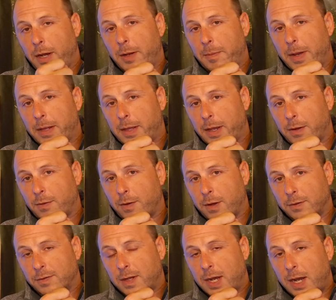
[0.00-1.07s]
about that
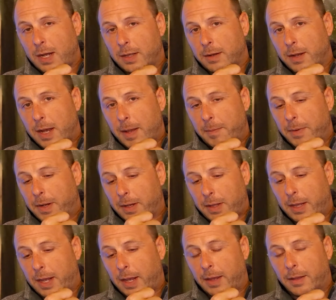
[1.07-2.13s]
cross collar, I'm going to
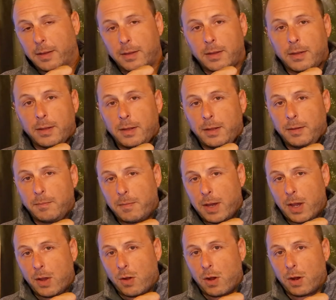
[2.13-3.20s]
lay
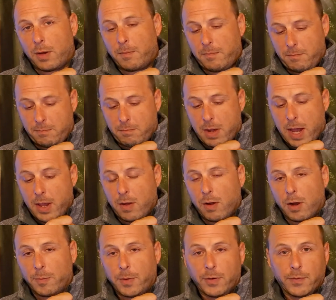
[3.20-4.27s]
my
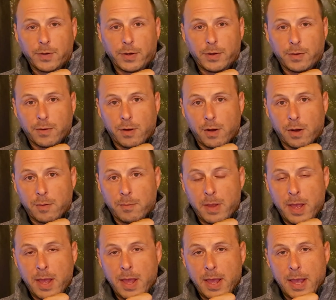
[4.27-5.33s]
arm over your arm.
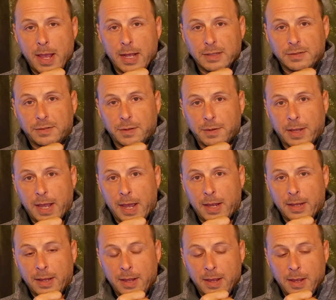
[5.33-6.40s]
And so
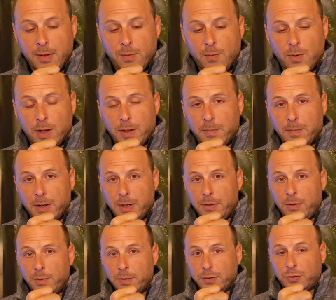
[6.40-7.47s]
that what I'm going to
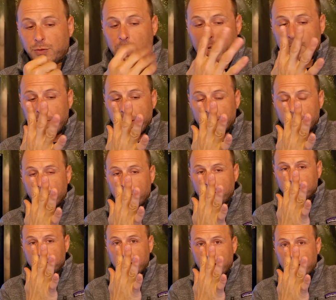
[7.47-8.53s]
do is drop that cross
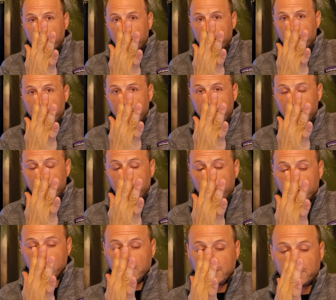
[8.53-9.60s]
collar. You're
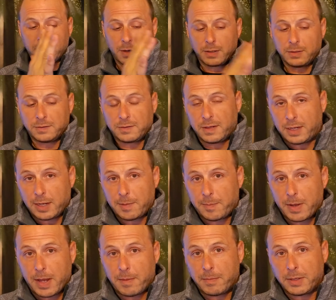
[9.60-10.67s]
going to start to sit up.
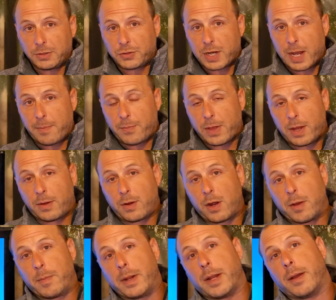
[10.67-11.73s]
I'm going to trap that
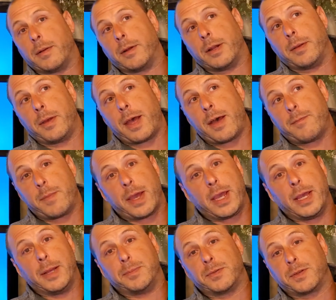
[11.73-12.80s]
arm, and I'm going to have my
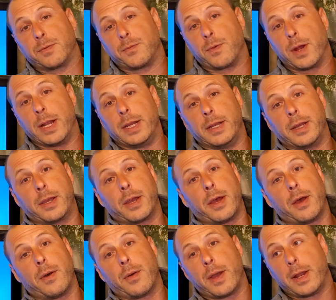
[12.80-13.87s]
hips ready to
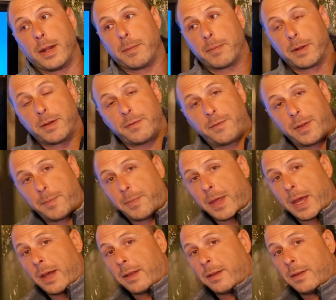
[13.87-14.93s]
go, and I'm going to flip
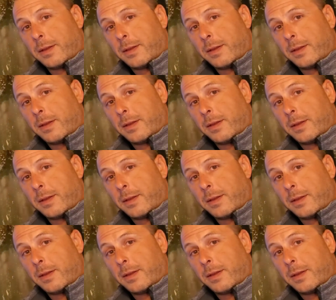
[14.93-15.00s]
that